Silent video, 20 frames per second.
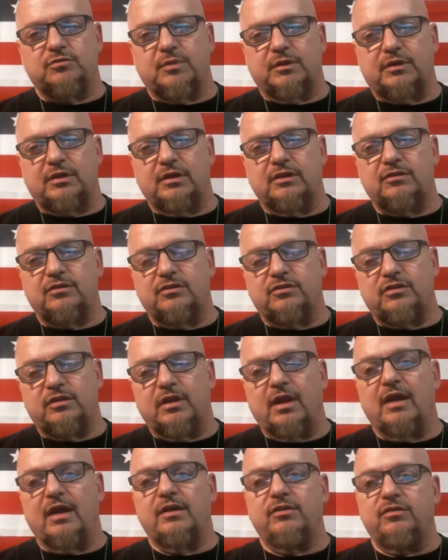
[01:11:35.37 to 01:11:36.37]
my kids used to.
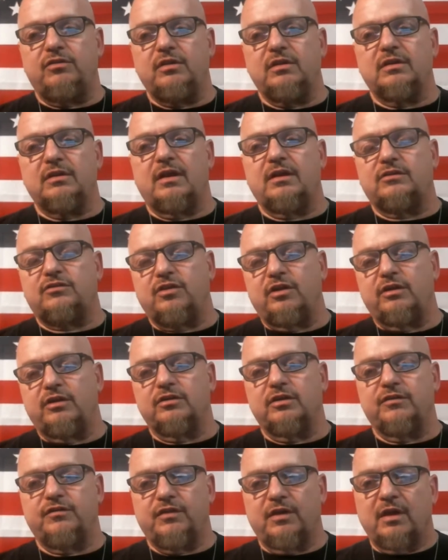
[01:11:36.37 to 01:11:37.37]
Yeah, you see a lot of
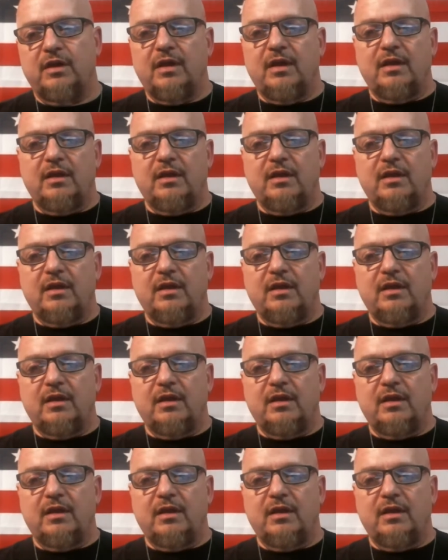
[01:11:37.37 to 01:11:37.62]
Challengers.